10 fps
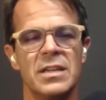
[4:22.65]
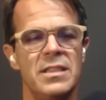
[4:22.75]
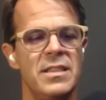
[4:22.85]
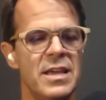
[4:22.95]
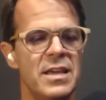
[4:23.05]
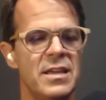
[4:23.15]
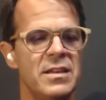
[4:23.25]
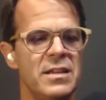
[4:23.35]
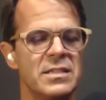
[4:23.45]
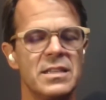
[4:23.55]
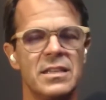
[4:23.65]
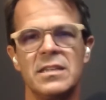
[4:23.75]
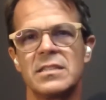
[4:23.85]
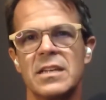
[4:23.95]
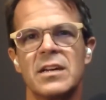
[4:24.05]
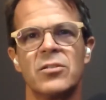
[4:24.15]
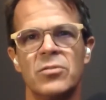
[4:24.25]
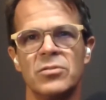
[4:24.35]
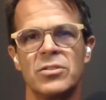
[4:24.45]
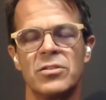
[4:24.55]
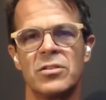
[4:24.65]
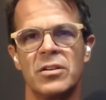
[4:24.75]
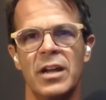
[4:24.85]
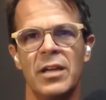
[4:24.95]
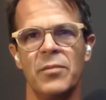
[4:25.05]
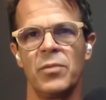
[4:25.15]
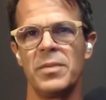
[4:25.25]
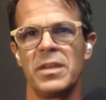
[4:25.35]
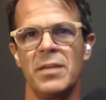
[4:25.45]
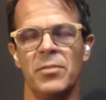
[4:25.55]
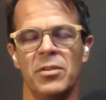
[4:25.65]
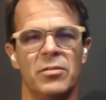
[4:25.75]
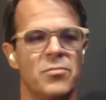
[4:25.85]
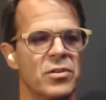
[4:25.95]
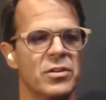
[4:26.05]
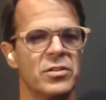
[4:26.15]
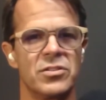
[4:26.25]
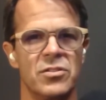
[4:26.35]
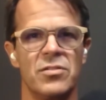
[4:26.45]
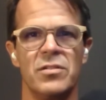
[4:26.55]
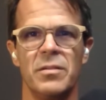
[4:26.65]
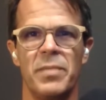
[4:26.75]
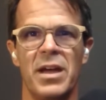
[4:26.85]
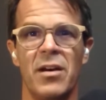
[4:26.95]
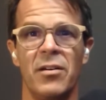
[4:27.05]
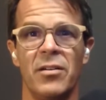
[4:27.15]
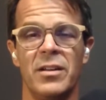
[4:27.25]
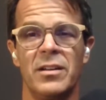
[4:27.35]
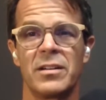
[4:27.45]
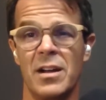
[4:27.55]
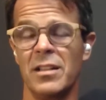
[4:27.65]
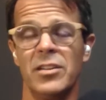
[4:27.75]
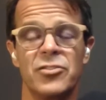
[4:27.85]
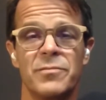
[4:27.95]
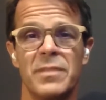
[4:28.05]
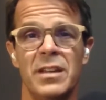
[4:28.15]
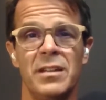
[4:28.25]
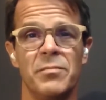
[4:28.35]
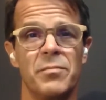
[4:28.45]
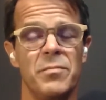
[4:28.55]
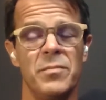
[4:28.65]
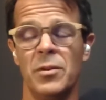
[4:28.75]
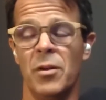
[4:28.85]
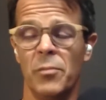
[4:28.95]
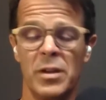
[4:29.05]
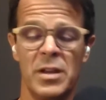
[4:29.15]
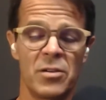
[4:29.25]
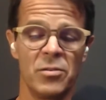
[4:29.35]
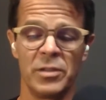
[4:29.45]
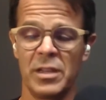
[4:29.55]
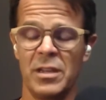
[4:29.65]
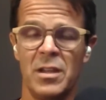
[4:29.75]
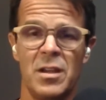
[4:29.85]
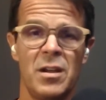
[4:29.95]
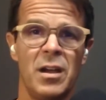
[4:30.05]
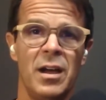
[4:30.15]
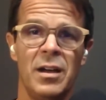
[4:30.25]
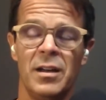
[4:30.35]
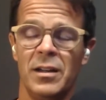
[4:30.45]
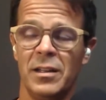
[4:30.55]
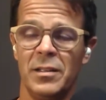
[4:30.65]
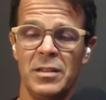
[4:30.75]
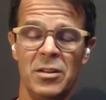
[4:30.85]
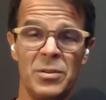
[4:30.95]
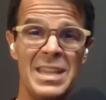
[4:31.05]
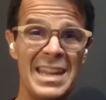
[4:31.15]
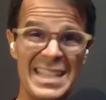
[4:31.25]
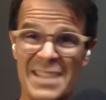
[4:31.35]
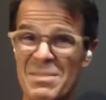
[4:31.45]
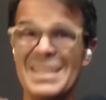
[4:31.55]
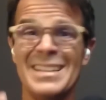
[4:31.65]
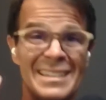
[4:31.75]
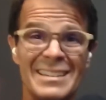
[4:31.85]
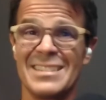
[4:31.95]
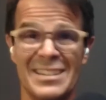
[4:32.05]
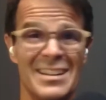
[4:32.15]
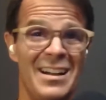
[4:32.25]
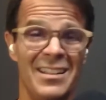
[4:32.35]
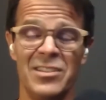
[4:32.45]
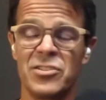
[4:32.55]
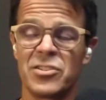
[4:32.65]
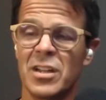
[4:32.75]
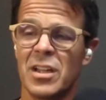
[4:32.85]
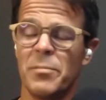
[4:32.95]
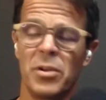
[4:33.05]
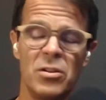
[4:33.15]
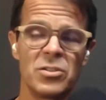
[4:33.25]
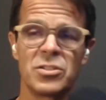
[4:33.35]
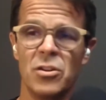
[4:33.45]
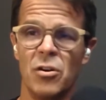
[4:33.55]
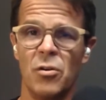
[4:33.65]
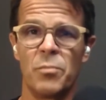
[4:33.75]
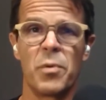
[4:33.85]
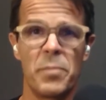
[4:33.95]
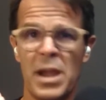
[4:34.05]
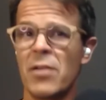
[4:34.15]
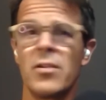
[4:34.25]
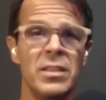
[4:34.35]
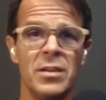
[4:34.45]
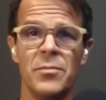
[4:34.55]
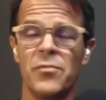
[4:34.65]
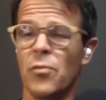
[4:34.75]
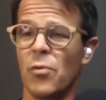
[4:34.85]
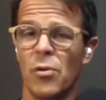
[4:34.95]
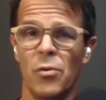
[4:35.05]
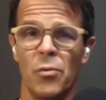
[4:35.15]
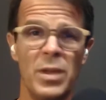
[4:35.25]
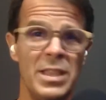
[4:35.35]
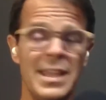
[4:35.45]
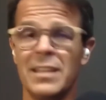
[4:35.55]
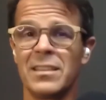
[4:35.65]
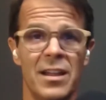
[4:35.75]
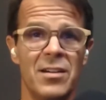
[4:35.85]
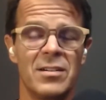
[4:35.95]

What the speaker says: And then as the kids got older and we became a little more concerned about college and, not only, getting them into college, but also preparing them for when they get there.